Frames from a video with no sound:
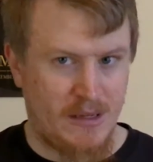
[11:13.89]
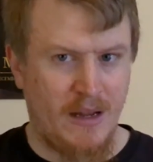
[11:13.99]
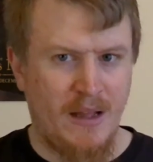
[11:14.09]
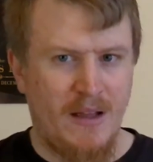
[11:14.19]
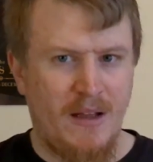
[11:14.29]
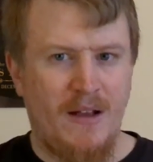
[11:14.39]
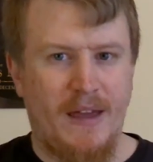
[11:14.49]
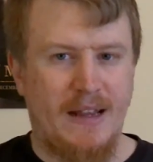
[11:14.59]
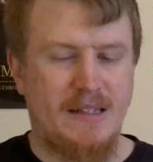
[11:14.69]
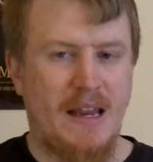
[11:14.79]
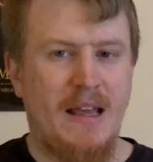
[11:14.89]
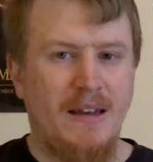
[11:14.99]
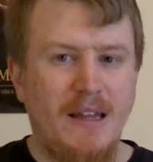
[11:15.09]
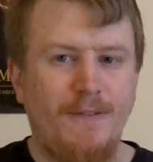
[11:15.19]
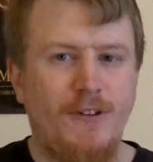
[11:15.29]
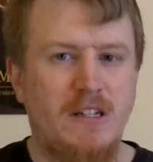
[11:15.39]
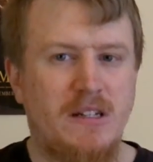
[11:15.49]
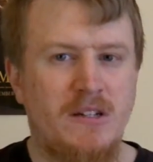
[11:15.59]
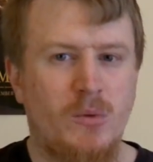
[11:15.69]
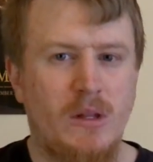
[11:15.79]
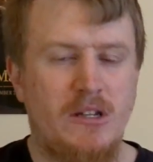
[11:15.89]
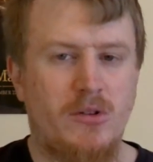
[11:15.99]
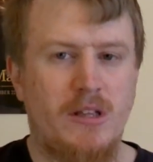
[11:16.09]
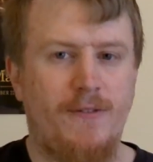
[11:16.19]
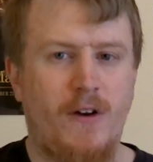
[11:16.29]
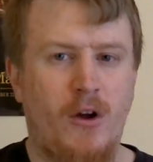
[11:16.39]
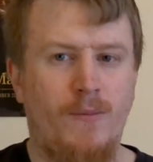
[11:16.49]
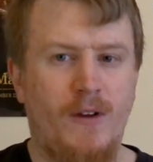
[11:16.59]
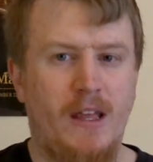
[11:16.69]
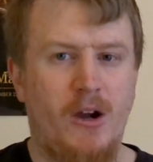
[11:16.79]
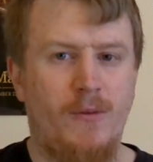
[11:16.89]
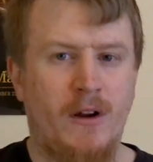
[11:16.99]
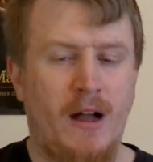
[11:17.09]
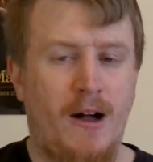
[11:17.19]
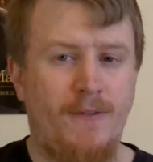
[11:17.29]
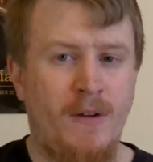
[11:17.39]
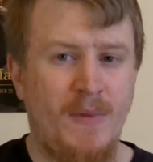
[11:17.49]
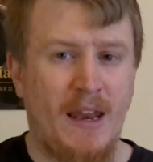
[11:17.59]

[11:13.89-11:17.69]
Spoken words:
And like I said, Netflix doesn't release their stuff on home video very often.